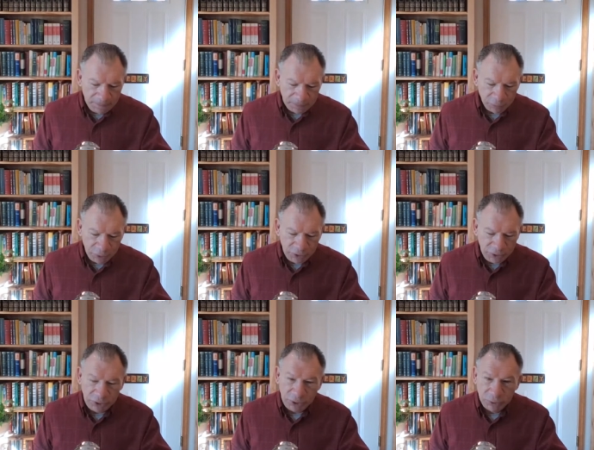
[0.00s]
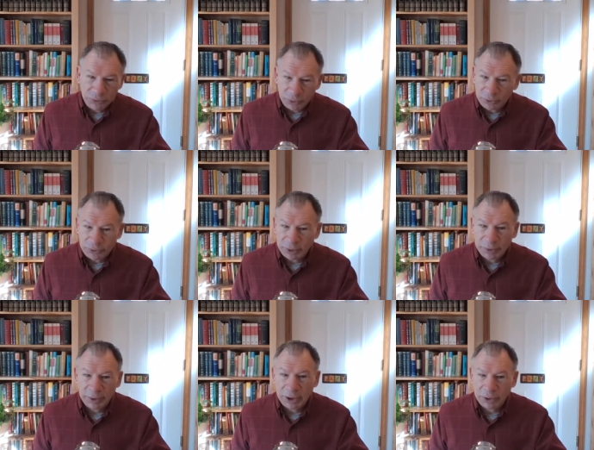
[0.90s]
if we use our
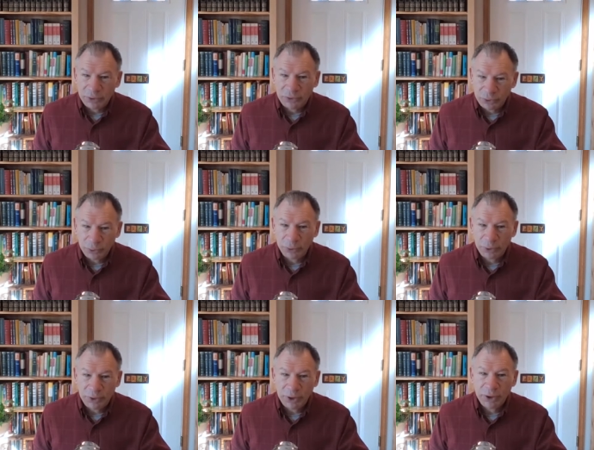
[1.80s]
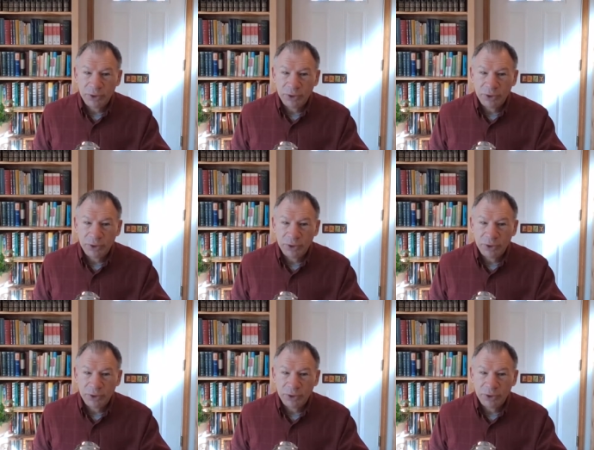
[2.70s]
tongue like a sword